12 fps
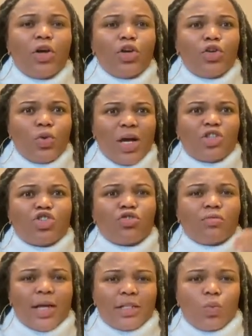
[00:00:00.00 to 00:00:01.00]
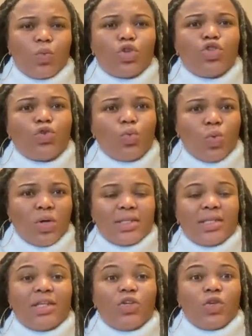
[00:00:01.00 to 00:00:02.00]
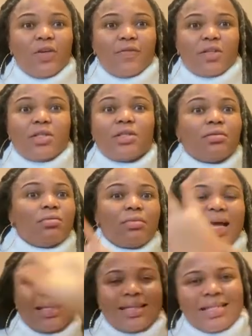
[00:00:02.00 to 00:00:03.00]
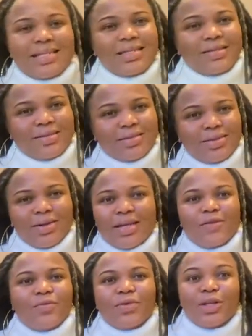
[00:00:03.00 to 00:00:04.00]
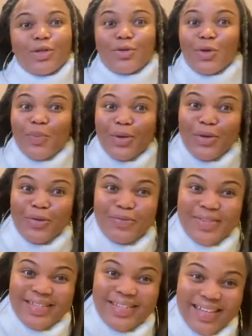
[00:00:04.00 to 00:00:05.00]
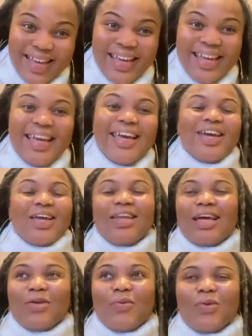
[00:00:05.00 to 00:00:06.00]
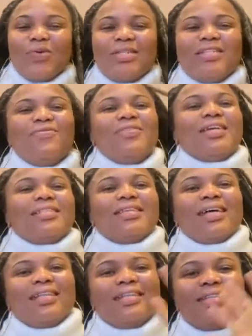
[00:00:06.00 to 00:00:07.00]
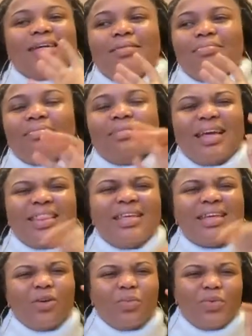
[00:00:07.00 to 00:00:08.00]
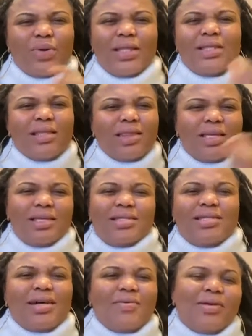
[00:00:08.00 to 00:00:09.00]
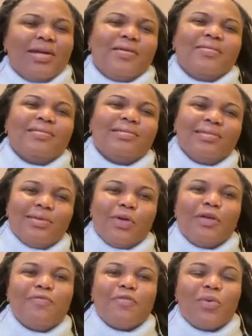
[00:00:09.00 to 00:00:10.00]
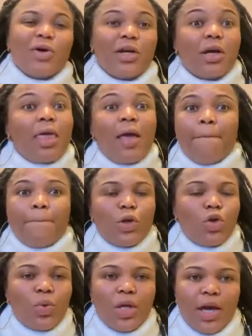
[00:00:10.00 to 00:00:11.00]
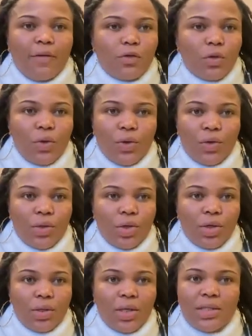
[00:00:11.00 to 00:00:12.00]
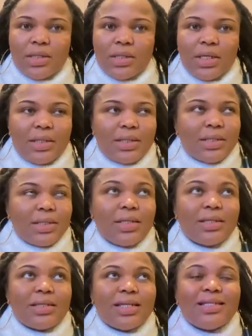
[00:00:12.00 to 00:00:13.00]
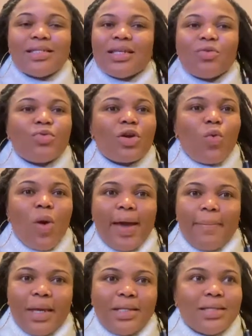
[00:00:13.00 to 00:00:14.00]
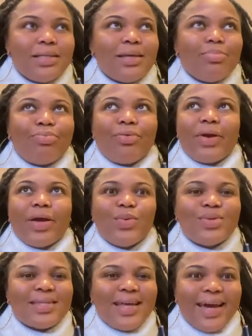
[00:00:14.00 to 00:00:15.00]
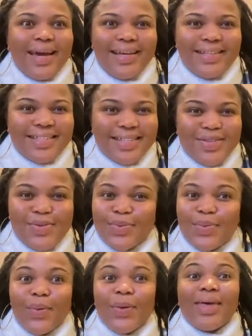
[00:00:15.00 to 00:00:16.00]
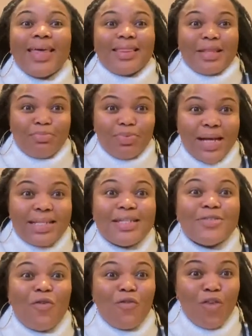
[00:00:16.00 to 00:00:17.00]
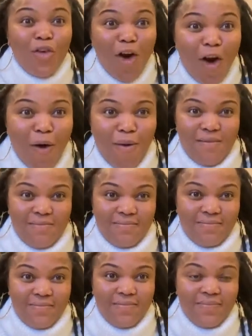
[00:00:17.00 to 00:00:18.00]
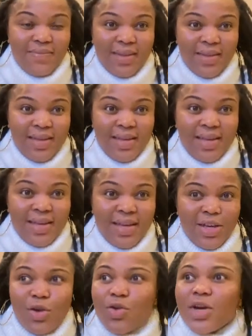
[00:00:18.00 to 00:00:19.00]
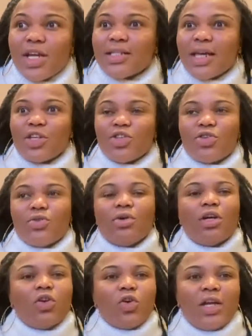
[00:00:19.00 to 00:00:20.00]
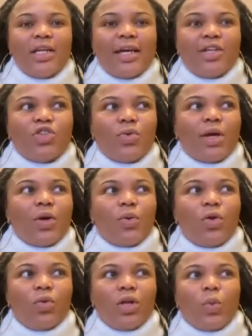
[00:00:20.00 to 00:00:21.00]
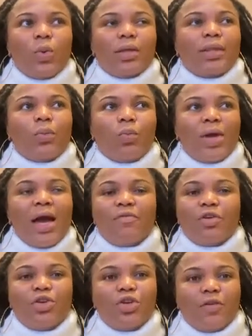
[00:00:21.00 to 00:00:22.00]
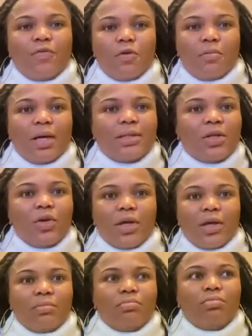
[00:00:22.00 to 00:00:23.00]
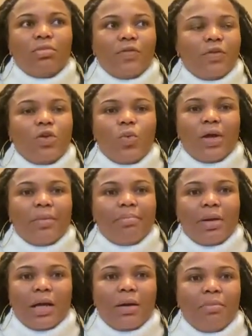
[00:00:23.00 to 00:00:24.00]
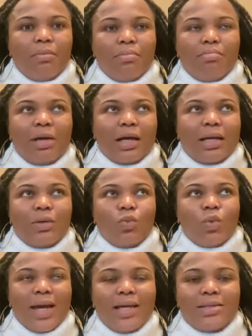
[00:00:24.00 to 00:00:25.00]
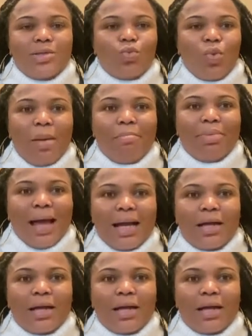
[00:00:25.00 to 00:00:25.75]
You attract what you want in the universe. And that is not even the topic of today. You know, I don't want to deviate, and I think I'll be writing things now going forward. But you really have to look good. It is a requirement. It's a prerequisite to the practice of law. You know, it takes you. You know, in Nigeria, we have a uniform as a lawyer. If you're not wearing black and white, you wear black.